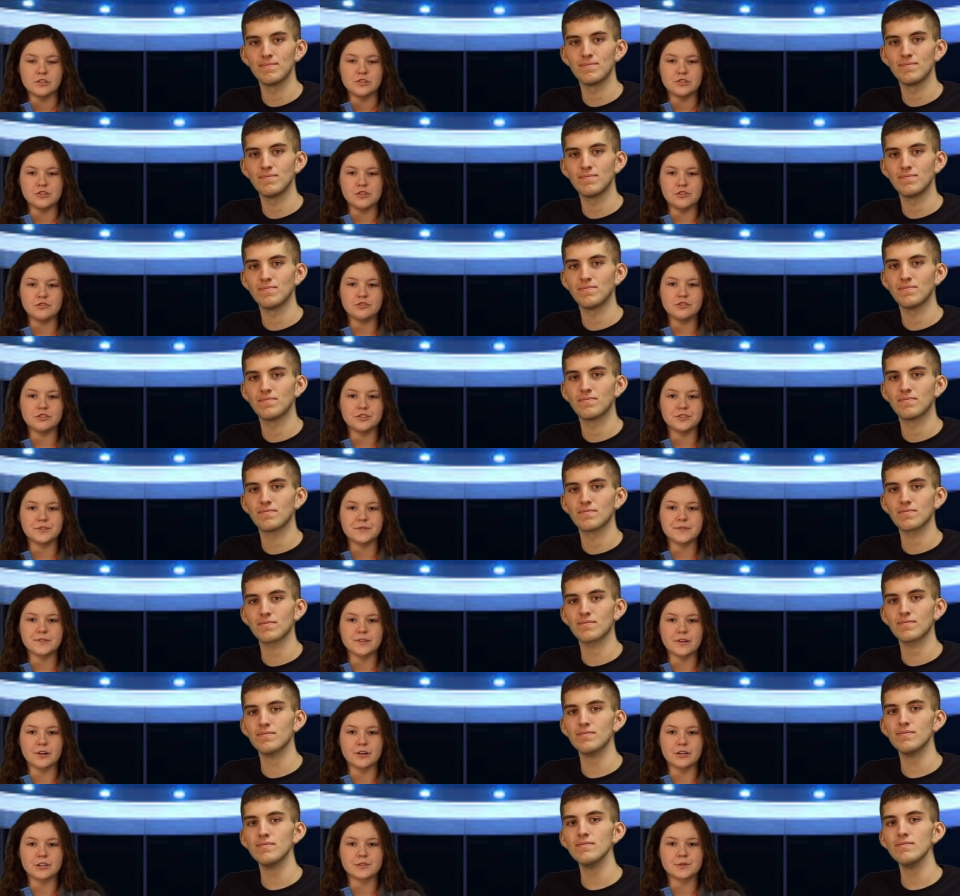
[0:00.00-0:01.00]
Speaker 1: Junior
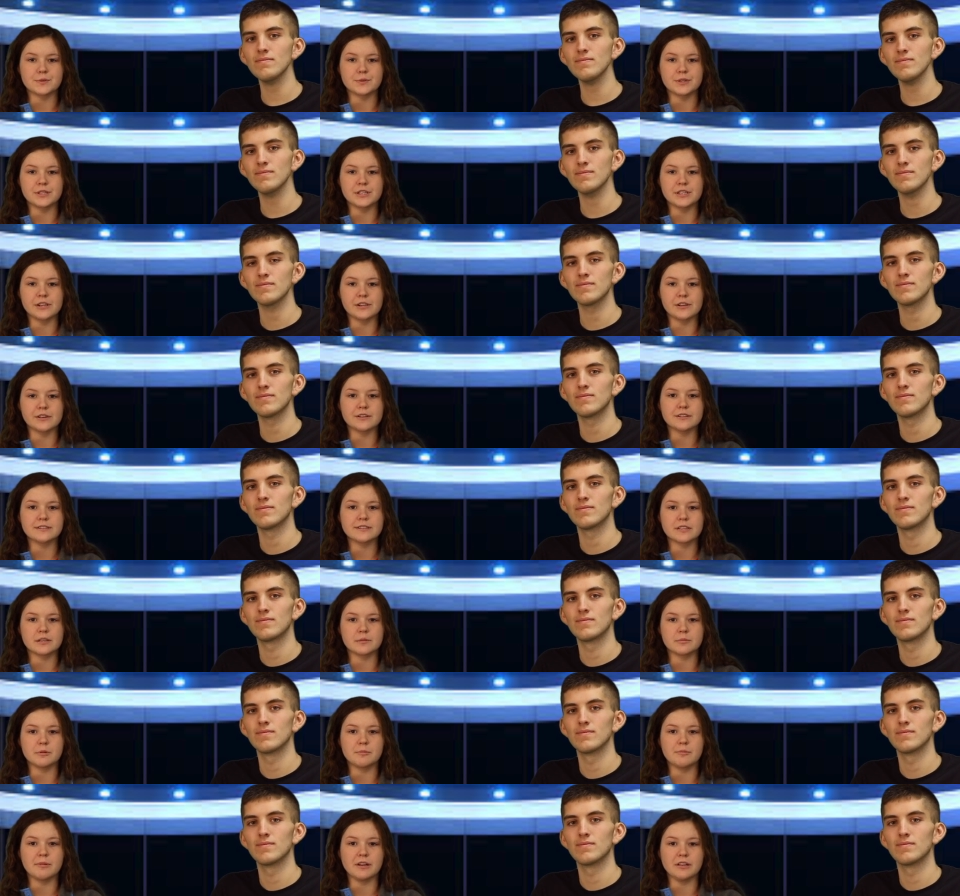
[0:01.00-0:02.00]
dues are $20 and
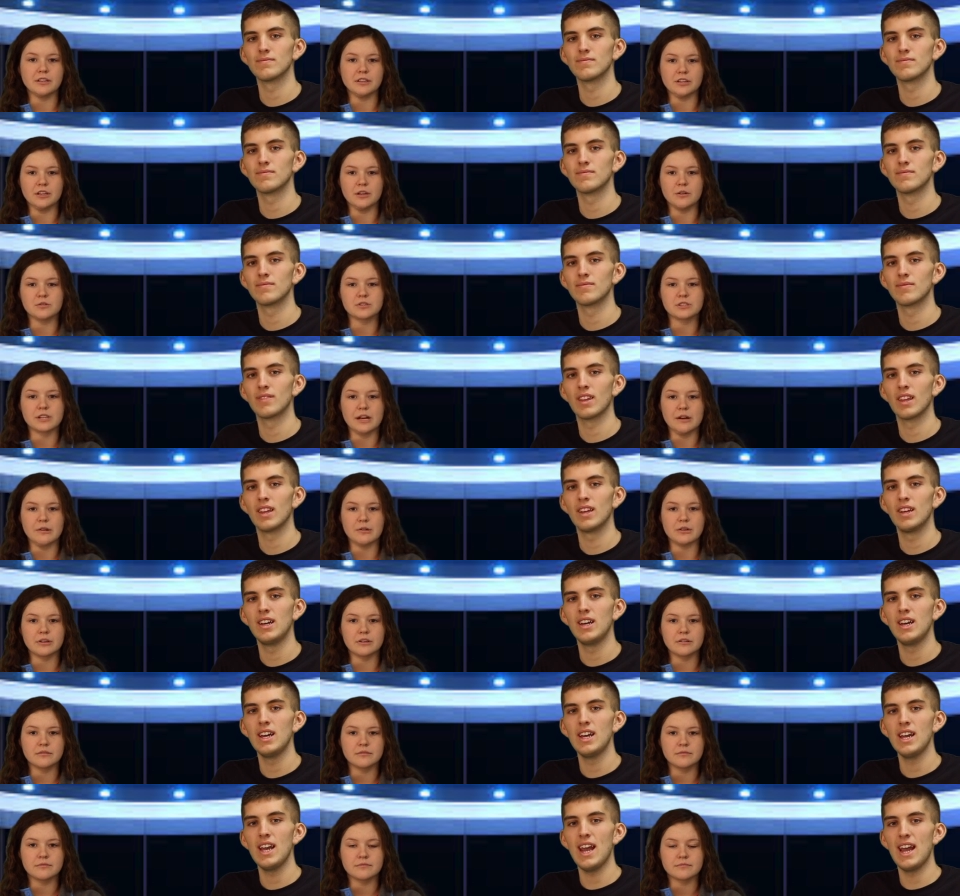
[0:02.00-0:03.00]
can be paid to Coach
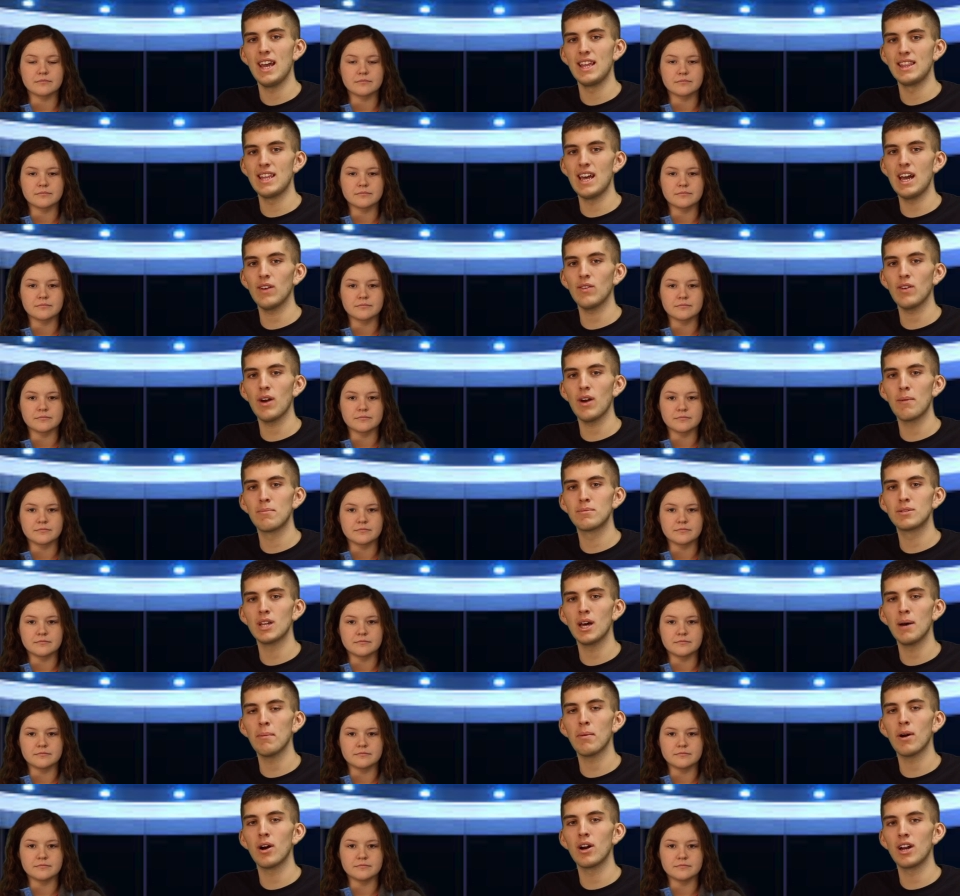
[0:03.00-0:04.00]
Callie.
Speaker 2: And that wraps
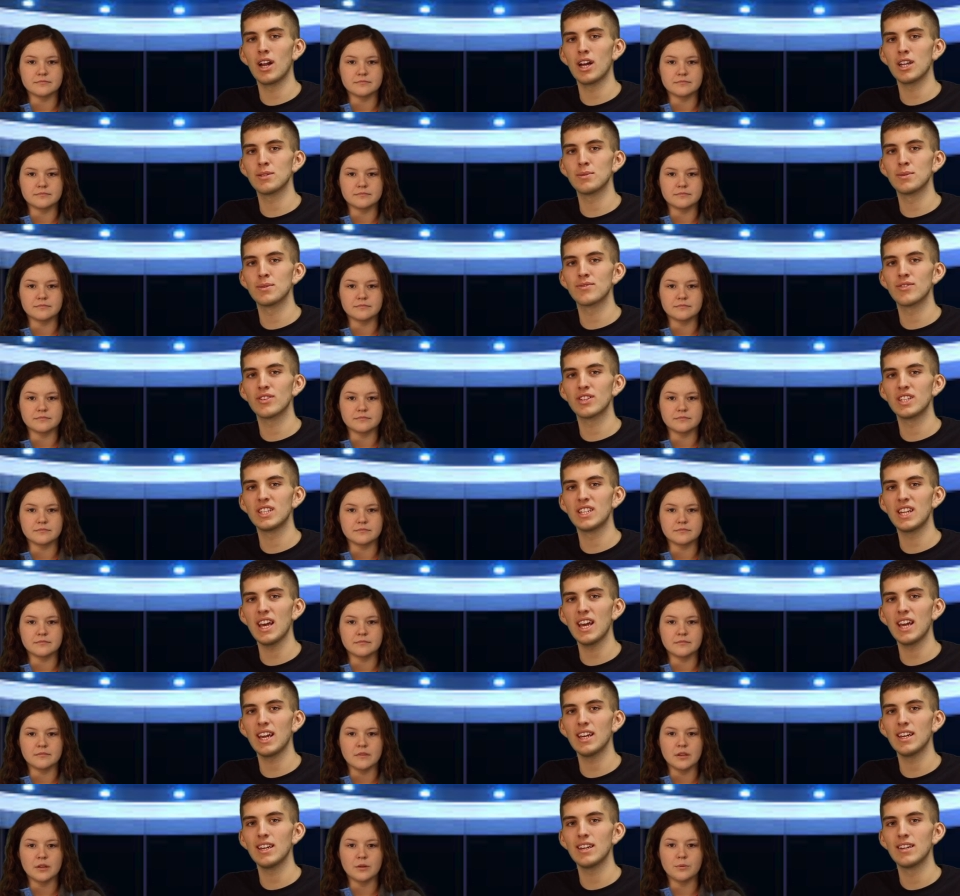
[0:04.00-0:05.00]
up our announcements for
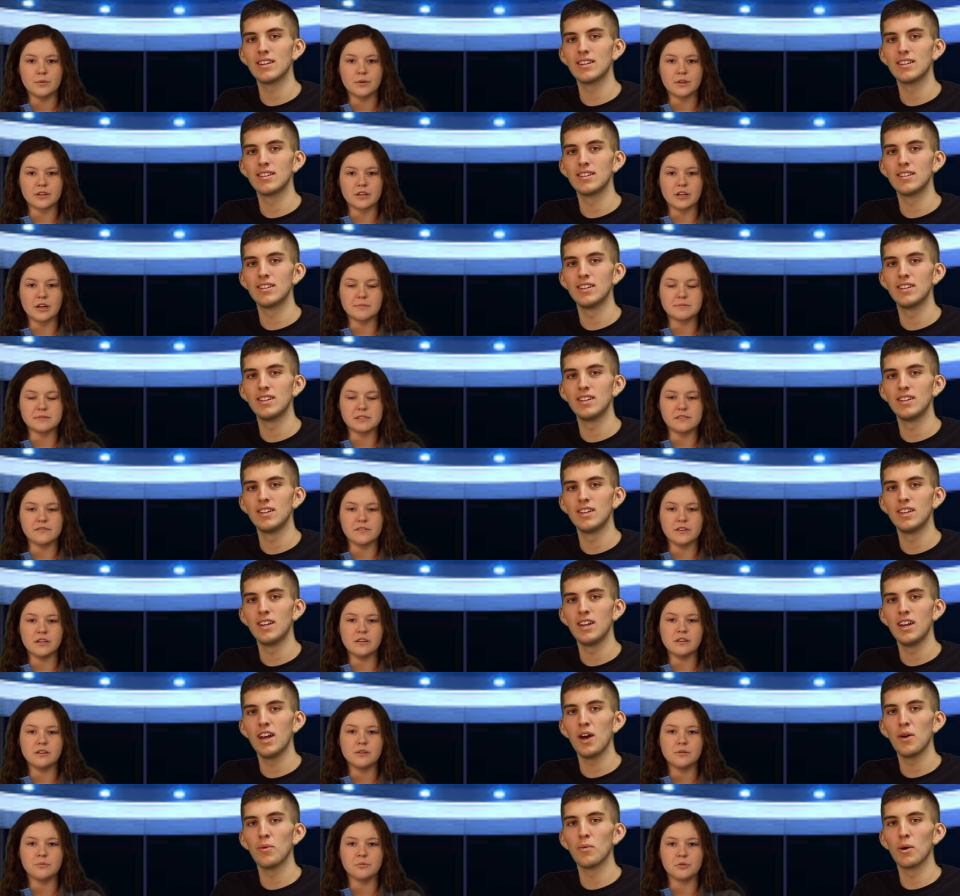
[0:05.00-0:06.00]
today.
Speaker 1: With
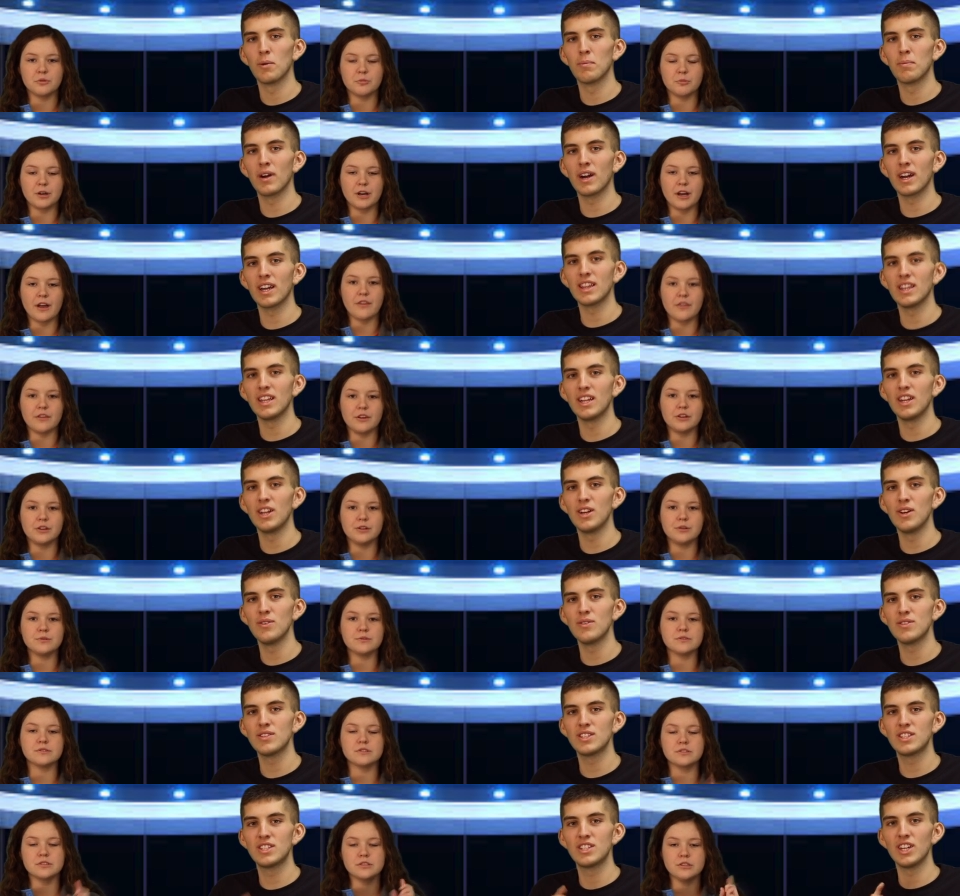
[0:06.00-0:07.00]
GobTV, we're, we're bringing, bringing, the
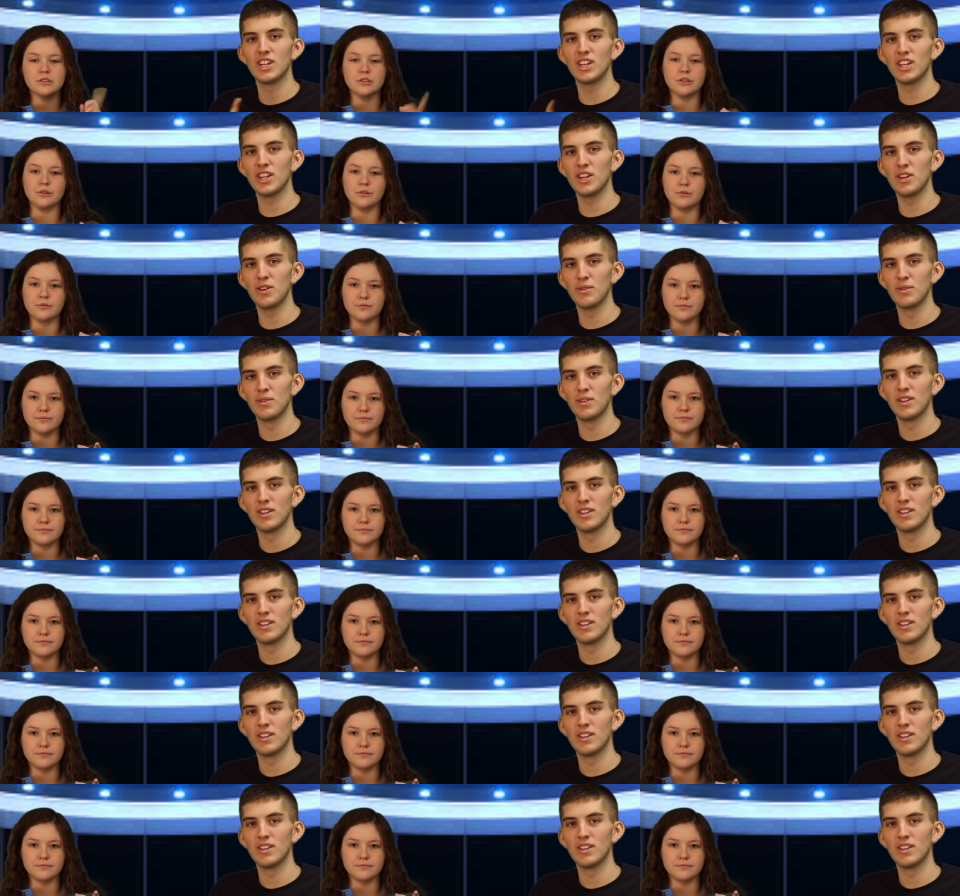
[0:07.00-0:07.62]
news, to you. you.